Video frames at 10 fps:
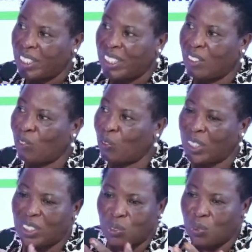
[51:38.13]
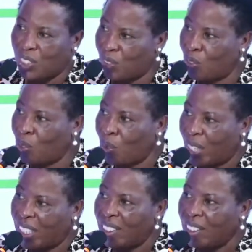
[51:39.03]
If you want to withdraw
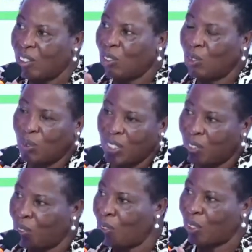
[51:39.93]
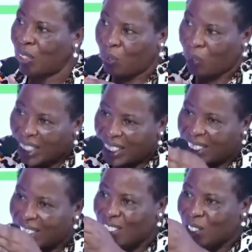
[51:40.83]
one, you withdraw the one that
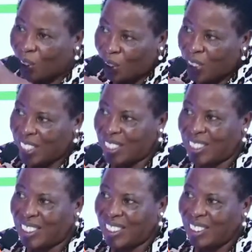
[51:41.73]
is closest